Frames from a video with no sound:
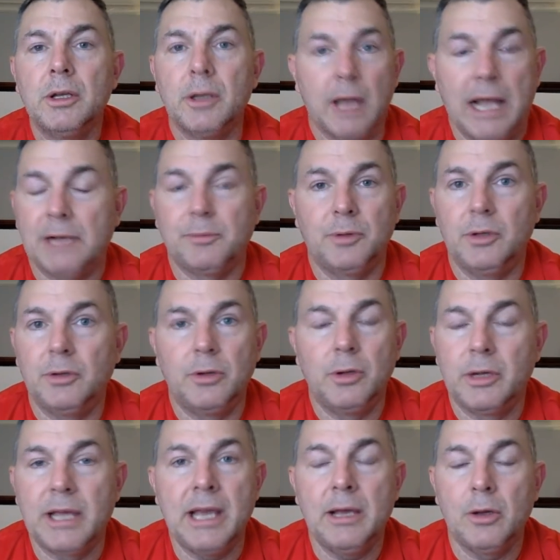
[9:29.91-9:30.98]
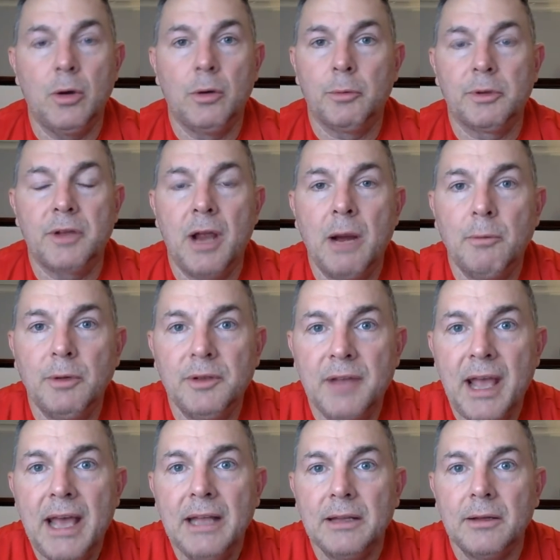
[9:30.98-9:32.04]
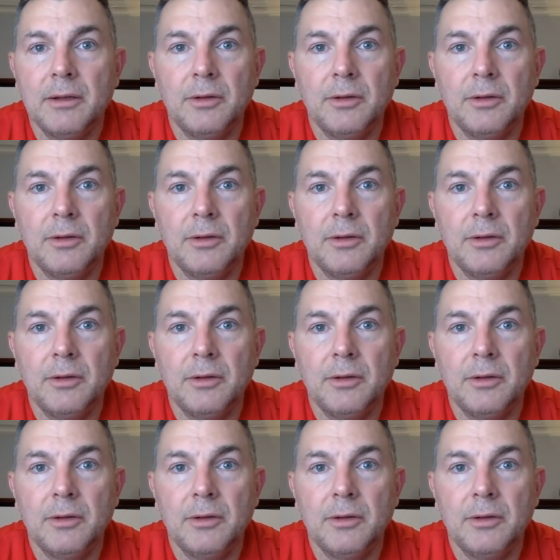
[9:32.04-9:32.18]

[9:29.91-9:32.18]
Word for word: Actually, you can't go into retirement with debt.